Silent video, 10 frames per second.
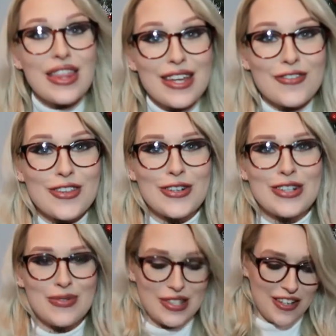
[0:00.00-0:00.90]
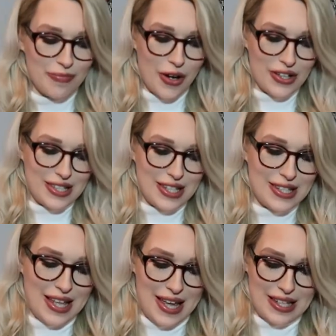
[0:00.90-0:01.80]
thing for the Christmas Eve
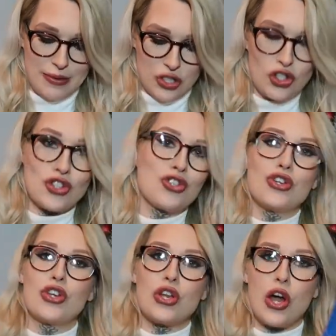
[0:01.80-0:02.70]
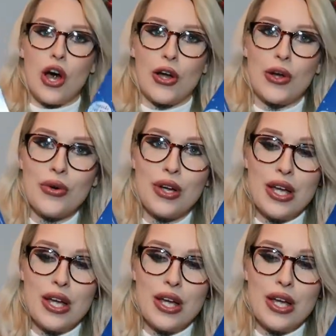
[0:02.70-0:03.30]
boxes is snow